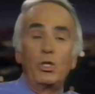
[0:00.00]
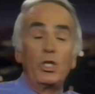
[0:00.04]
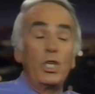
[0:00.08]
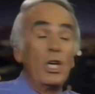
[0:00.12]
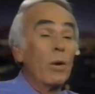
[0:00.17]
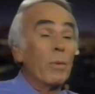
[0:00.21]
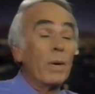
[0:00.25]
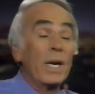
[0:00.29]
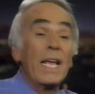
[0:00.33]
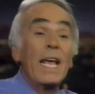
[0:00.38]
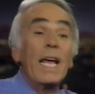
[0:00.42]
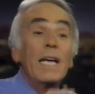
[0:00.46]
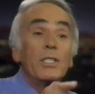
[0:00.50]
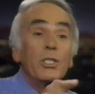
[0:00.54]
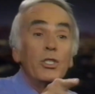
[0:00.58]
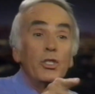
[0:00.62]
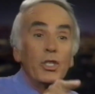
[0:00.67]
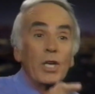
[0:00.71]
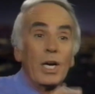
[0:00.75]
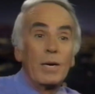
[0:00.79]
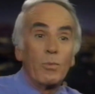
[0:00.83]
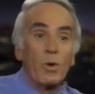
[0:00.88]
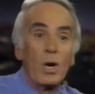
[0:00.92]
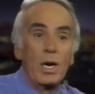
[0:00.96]
She already has a
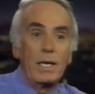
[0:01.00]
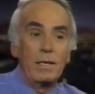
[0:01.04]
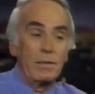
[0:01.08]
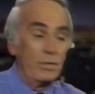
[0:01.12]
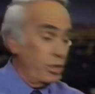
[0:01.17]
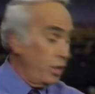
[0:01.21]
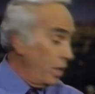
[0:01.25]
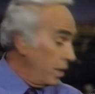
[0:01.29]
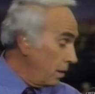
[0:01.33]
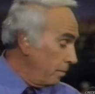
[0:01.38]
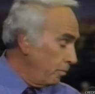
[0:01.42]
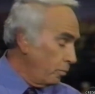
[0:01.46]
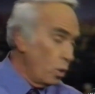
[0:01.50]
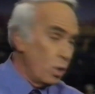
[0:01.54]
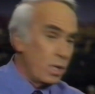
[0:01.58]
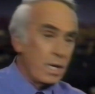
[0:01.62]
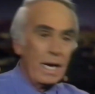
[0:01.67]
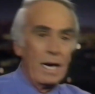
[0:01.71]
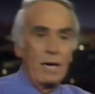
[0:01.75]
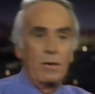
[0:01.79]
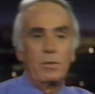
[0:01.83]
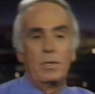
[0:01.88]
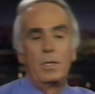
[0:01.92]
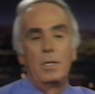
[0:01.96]
job writing. She has a
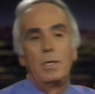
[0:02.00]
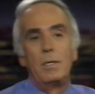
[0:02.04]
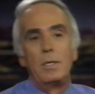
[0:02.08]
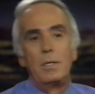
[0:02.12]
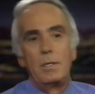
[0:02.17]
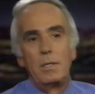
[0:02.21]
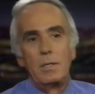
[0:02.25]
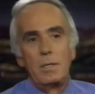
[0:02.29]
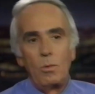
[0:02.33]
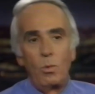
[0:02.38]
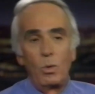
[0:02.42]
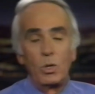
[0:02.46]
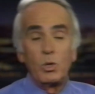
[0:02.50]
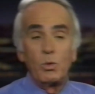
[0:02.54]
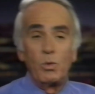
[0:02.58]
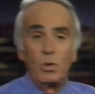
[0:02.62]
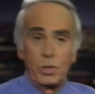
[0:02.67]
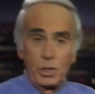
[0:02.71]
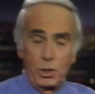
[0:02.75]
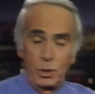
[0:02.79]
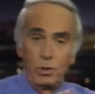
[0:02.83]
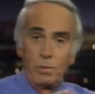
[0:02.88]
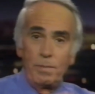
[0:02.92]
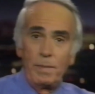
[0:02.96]
book out, which
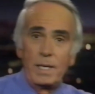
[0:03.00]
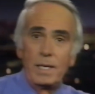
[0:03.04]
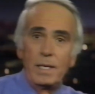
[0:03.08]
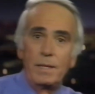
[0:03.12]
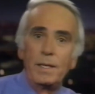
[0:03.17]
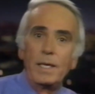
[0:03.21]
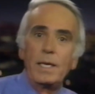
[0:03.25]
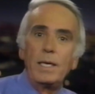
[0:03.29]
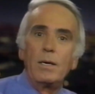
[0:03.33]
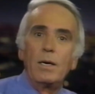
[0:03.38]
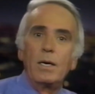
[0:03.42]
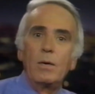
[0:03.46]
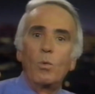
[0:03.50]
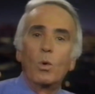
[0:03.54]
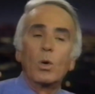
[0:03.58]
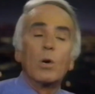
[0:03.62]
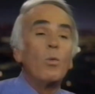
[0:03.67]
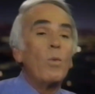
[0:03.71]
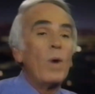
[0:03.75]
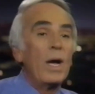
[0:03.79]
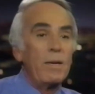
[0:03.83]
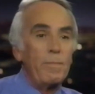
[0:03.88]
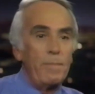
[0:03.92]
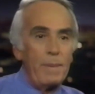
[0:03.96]
will soon be in the
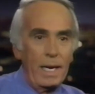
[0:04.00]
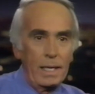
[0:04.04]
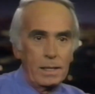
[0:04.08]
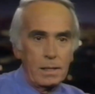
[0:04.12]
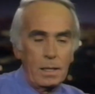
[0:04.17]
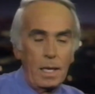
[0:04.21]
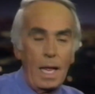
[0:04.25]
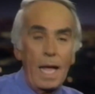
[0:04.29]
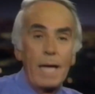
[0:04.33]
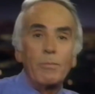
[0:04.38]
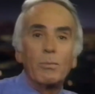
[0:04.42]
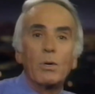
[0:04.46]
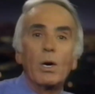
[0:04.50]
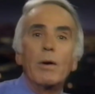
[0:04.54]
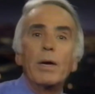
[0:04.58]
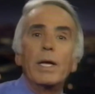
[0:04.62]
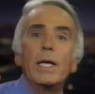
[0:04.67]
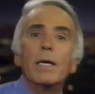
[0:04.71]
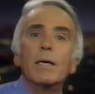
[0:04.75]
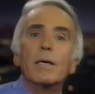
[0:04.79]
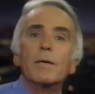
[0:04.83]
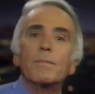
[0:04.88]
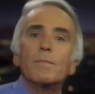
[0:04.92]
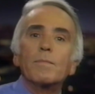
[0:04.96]
Worldwide Pants
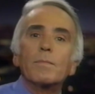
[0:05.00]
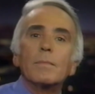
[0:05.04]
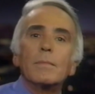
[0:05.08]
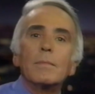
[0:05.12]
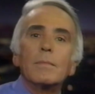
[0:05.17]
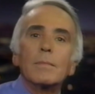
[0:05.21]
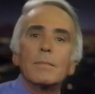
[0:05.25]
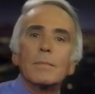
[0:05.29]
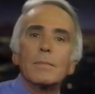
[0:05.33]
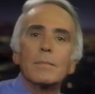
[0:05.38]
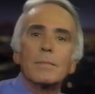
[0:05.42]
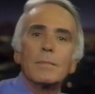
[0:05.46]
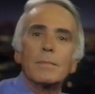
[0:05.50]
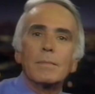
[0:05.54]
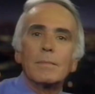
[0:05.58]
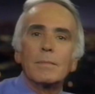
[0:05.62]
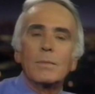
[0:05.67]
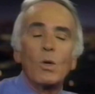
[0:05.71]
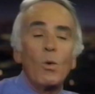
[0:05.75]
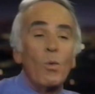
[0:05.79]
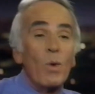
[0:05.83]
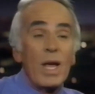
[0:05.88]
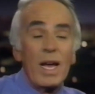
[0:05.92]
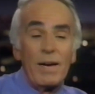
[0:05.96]
Library.
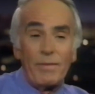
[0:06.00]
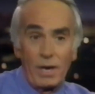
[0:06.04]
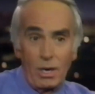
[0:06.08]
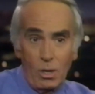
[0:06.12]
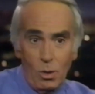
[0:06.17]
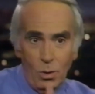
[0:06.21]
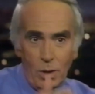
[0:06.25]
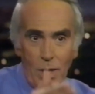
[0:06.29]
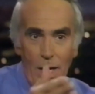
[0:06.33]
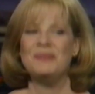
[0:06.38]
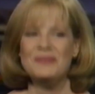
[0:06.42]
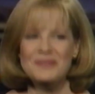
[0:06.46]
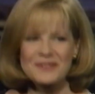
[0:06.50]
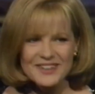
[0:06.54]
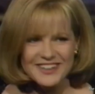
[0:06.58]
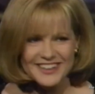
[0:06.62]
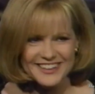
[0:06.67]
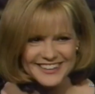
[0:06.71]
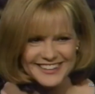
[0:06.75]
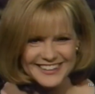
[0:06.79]
We have our own library.